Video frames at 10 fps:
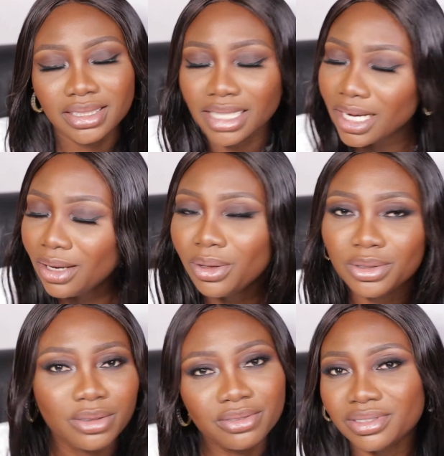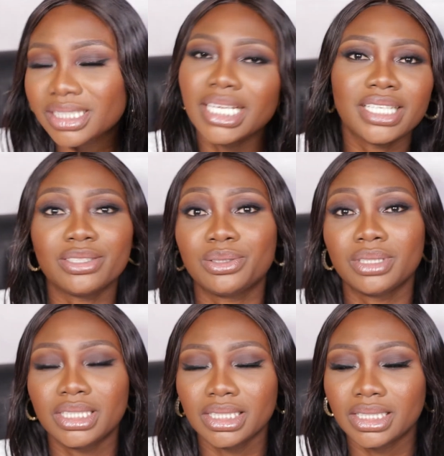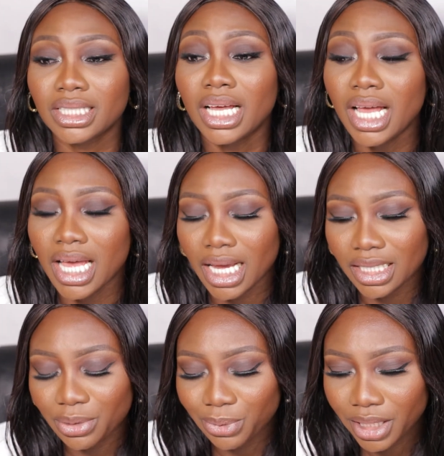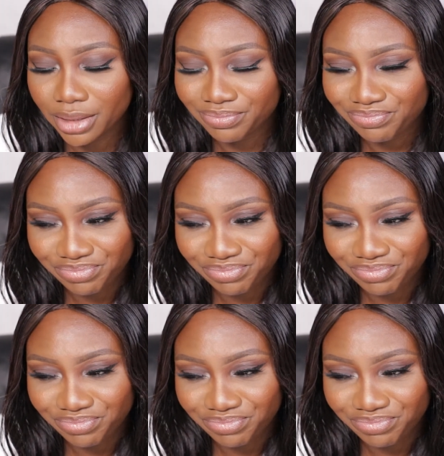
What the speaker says: There's a whole lot of science to this. Anyway,